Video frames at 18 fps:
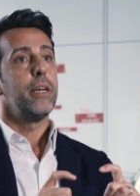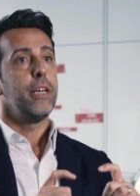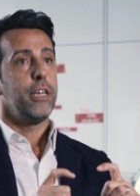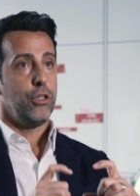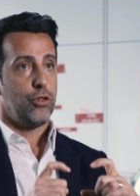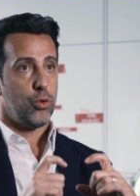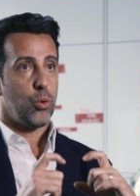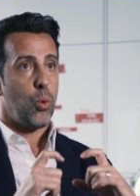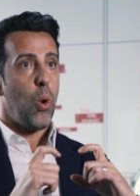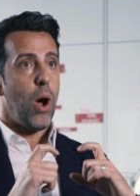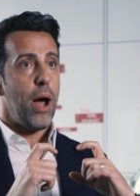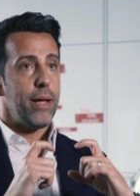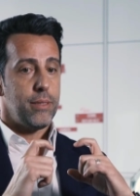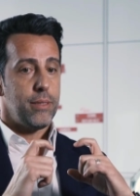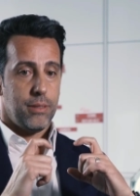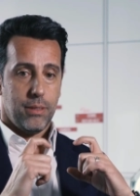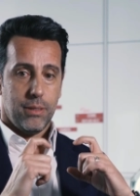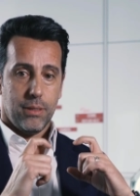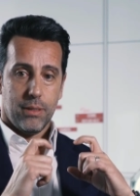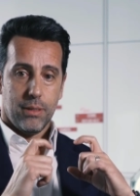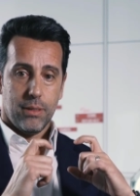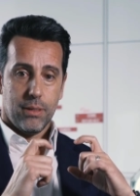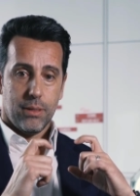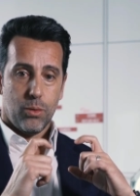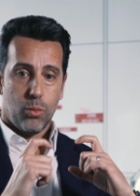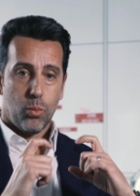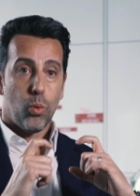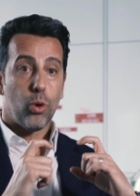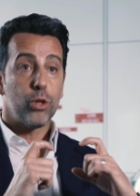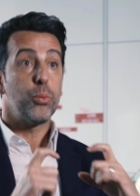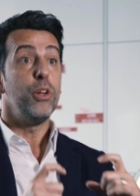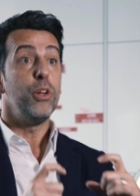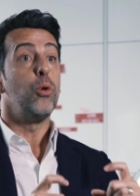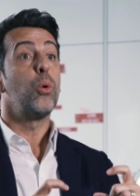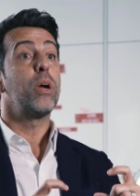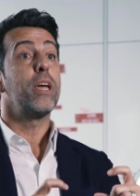it's quite what
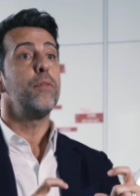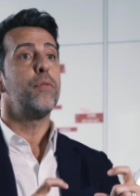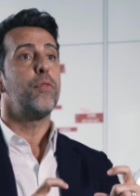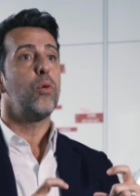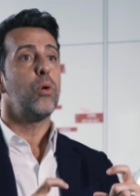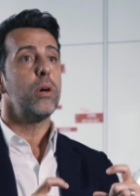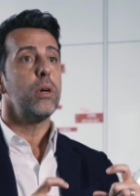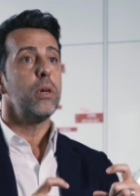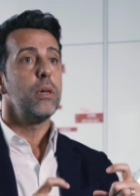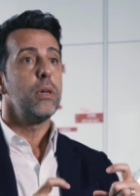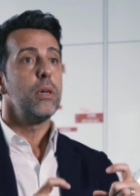we're looking for.